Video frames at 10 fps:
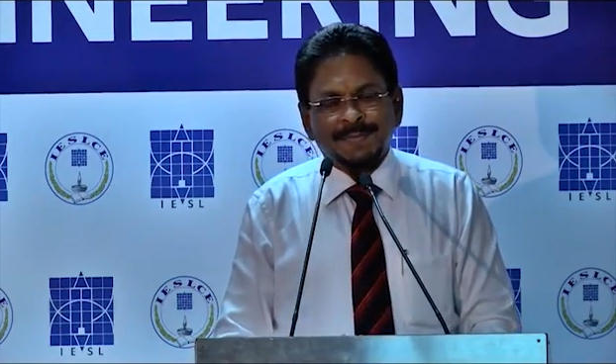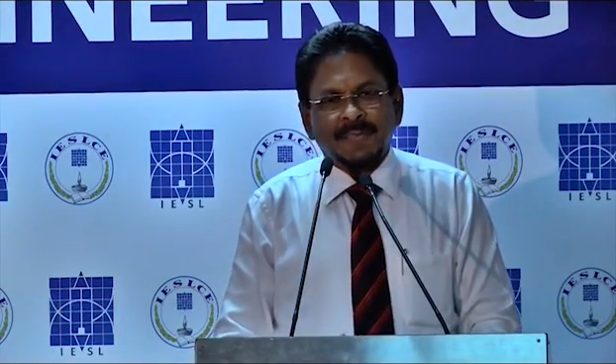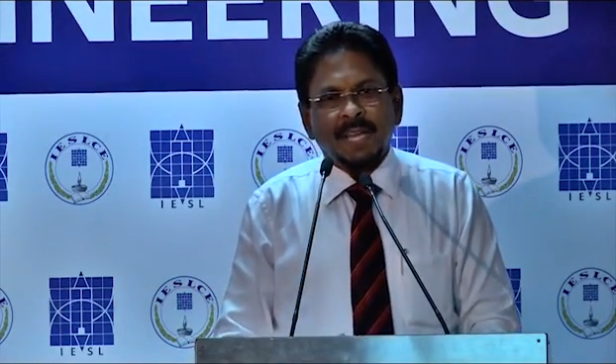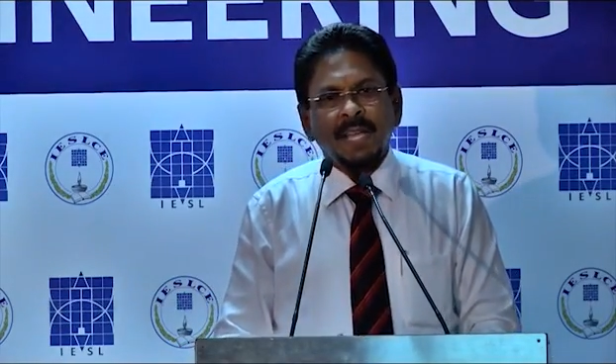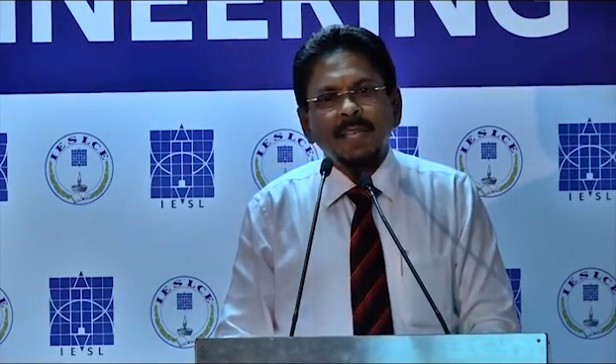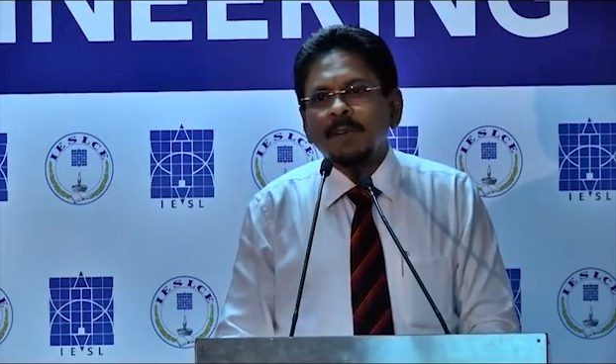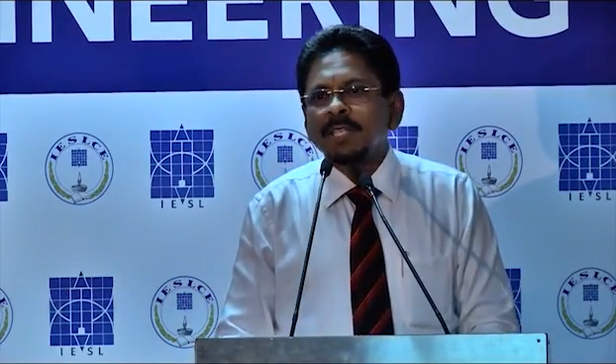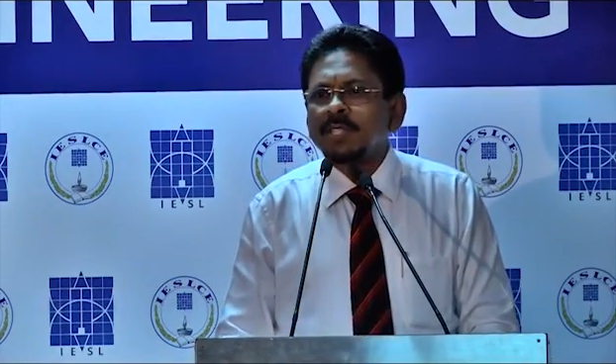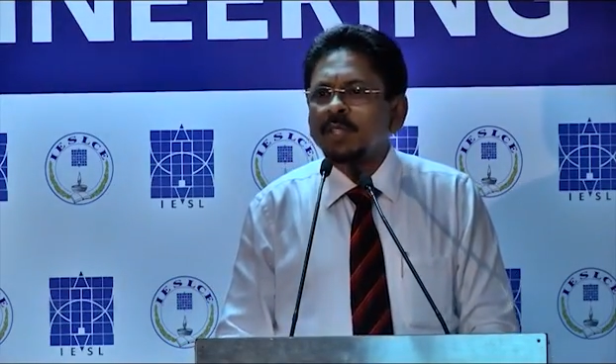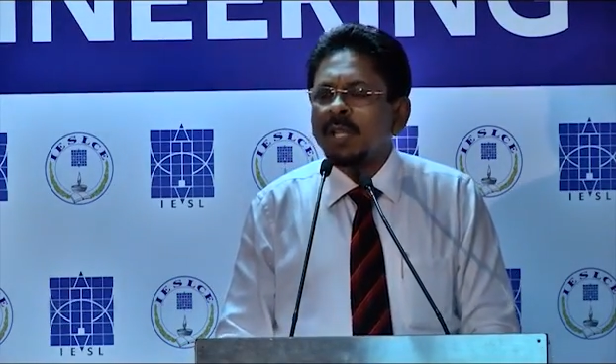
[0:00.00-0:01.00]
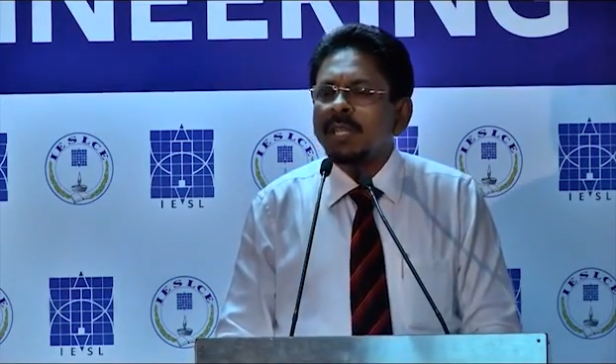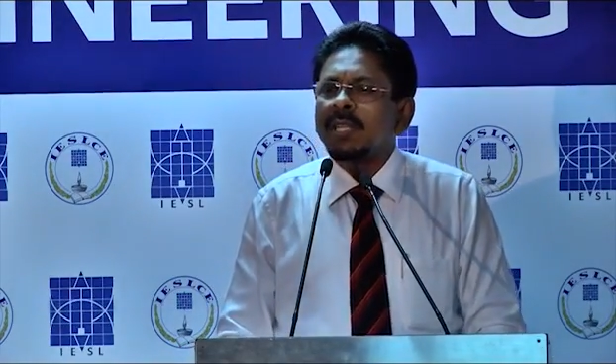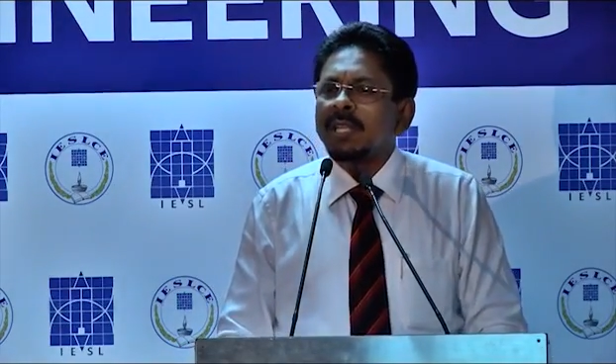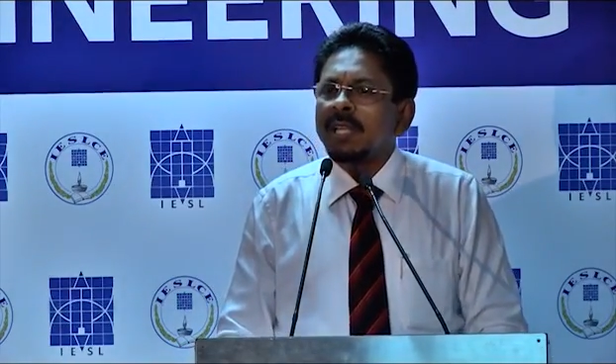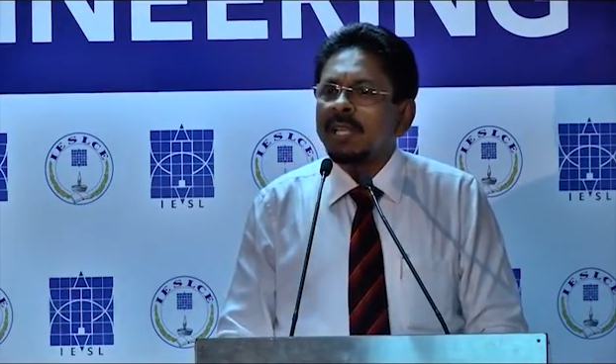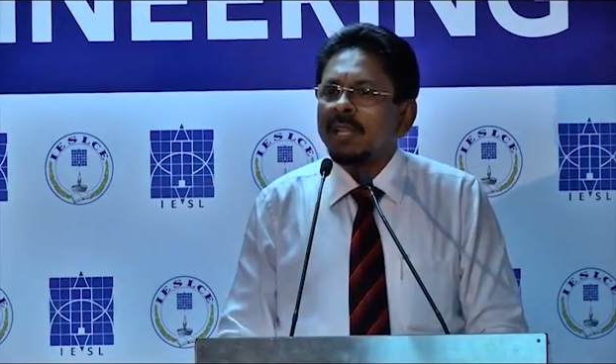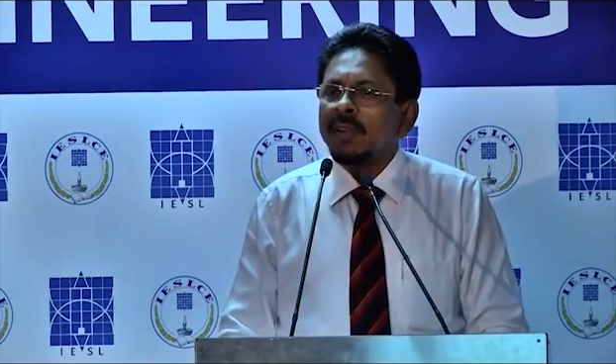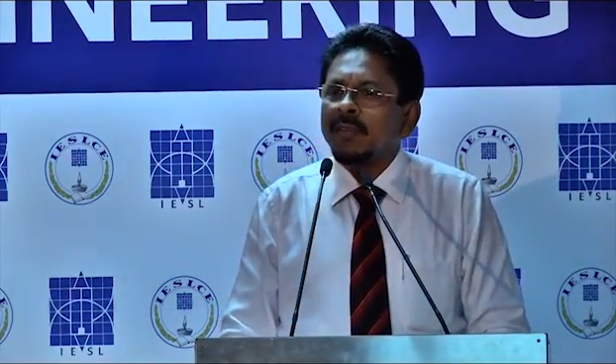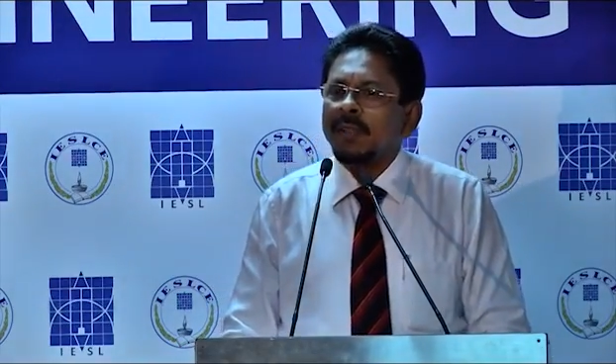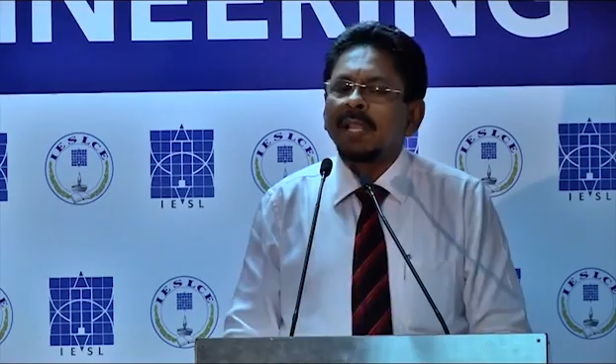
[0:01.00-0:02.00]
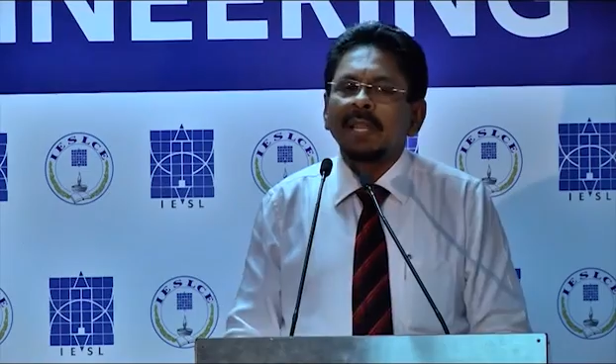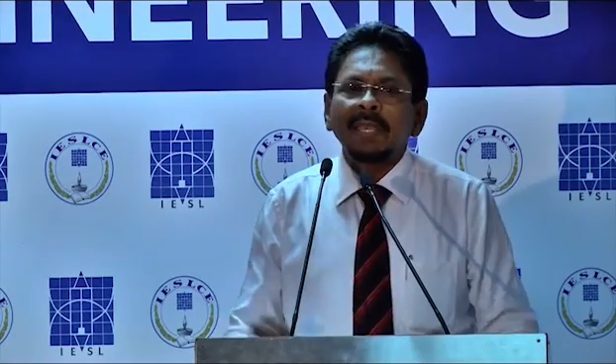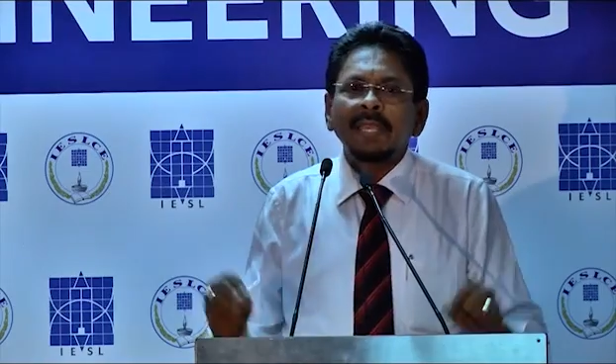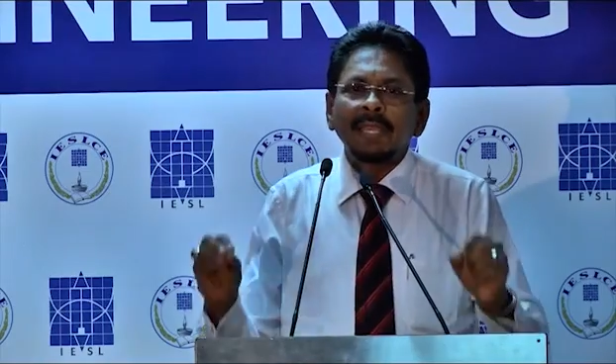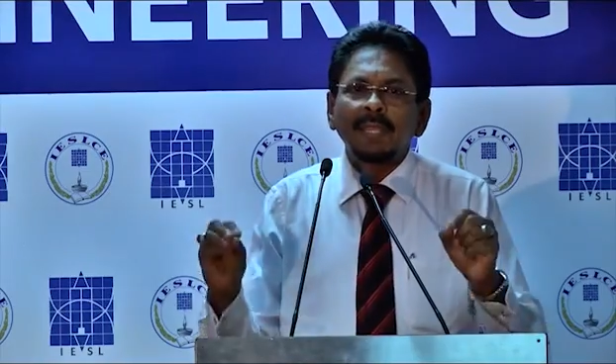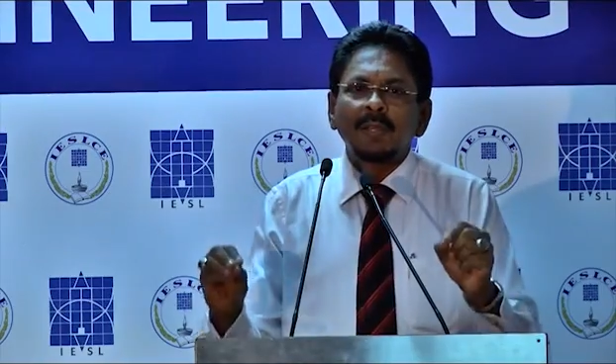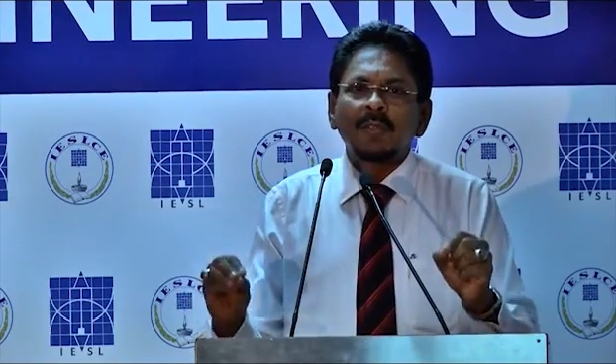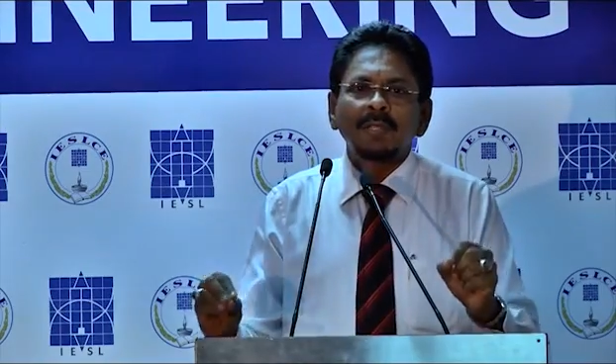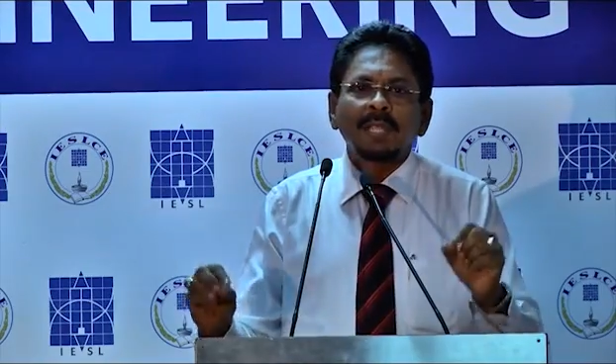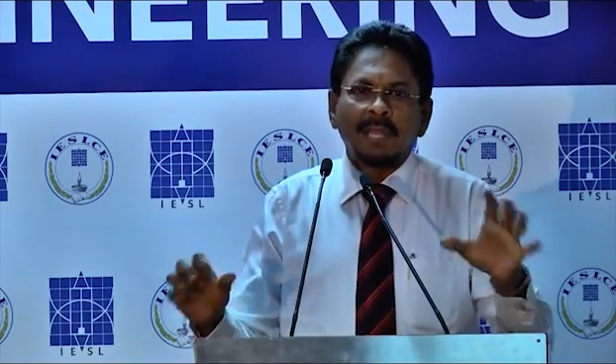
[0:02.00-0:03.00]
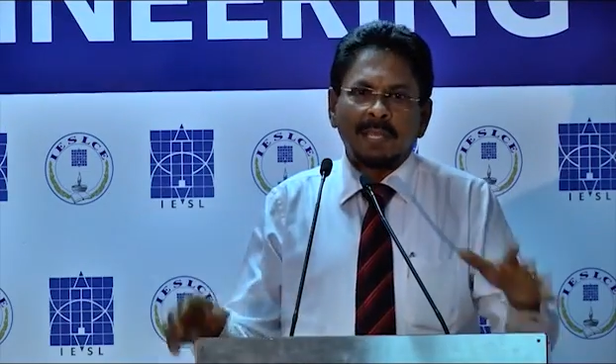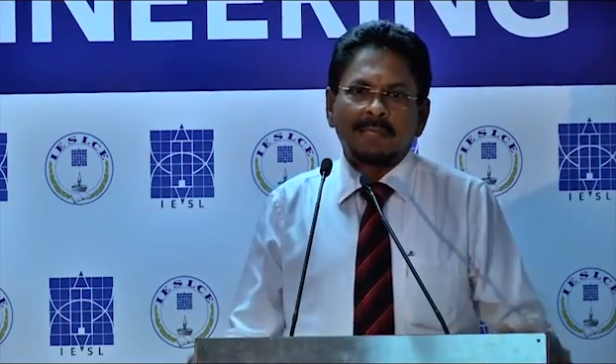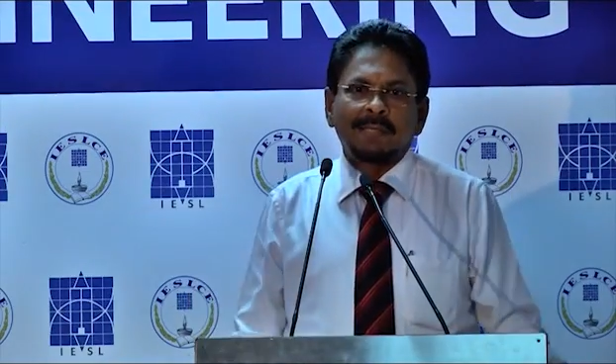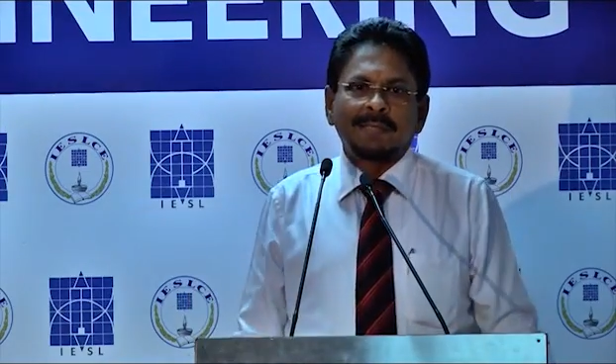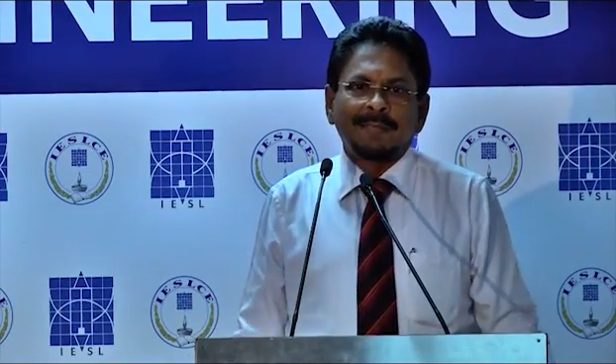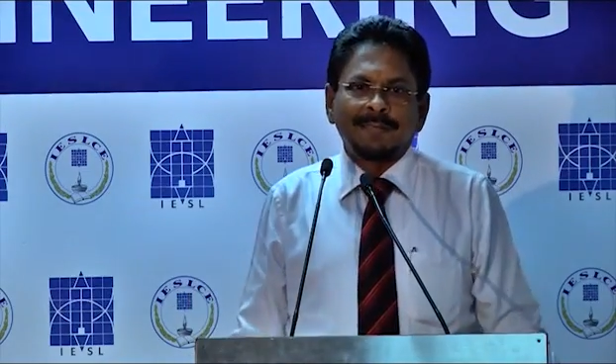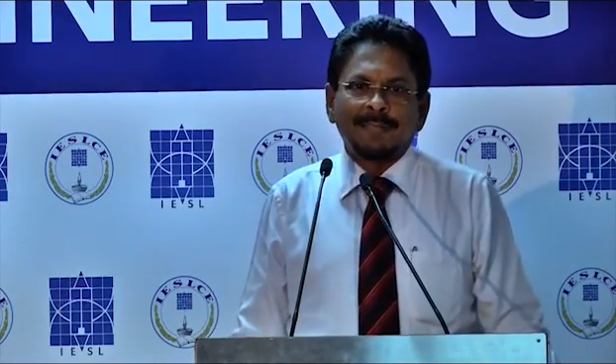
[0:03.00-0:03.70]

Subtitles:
I was not really into studies.